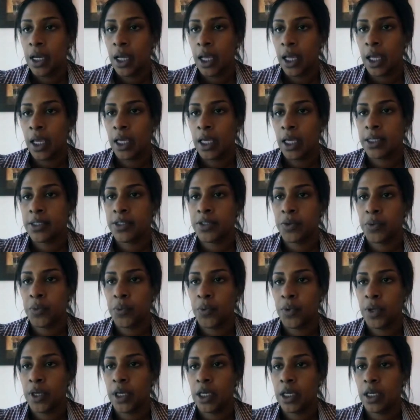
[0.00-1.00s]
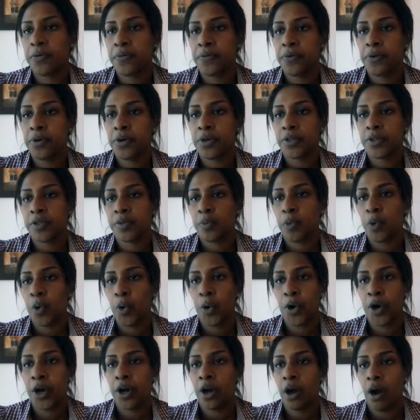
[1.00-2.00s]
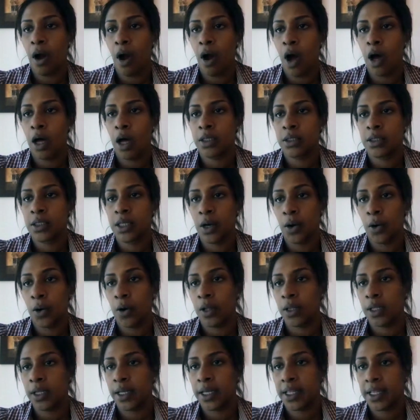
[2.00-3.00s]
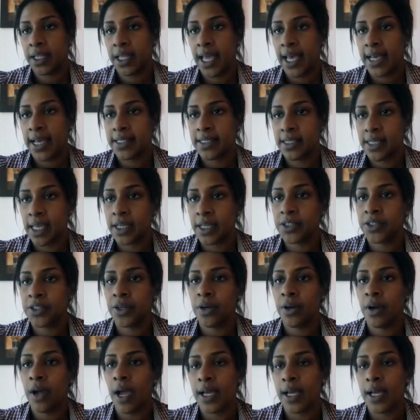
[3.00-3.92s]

And we focus more on the oil and gas sector,